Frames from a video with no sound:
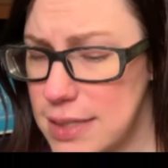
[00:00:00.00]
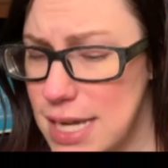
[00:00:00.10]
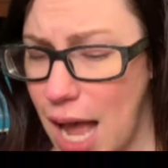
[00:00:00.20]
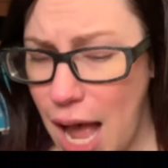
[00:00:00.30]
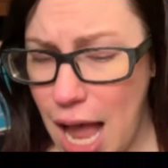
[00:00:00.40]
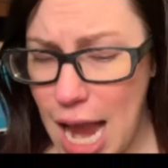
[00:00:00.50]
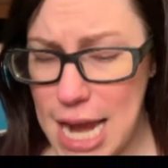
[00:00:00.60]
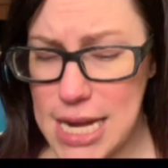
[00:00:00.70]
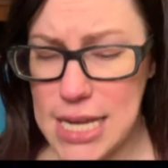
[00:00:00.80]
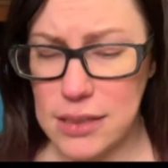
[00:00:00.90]

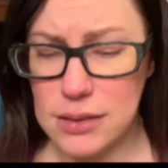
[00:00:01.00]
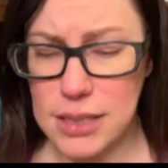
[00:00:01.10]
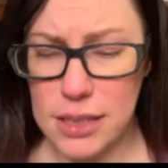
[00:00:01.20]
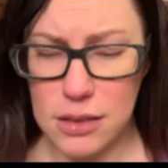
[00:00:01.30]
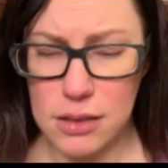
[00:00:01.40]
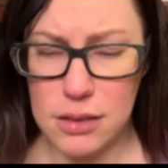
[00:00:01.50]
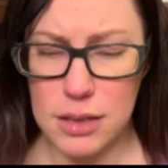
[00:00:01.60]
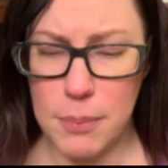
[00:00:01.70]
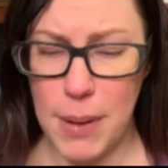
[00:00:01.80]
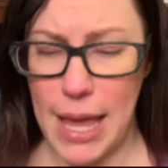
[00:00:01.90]
tiny little
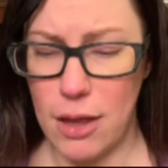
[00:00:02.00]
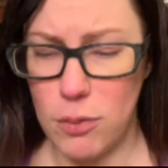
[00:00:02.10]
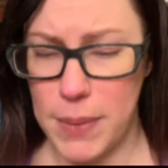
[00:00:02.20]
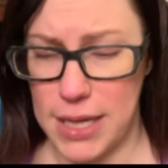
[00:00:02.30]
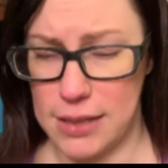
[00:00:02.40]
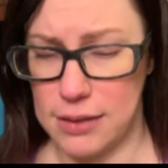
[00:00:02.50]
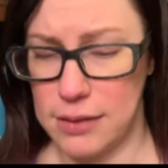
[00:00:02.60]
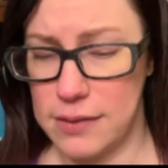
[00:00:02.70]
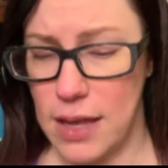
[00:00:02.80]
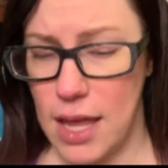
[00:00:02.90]
lapel pins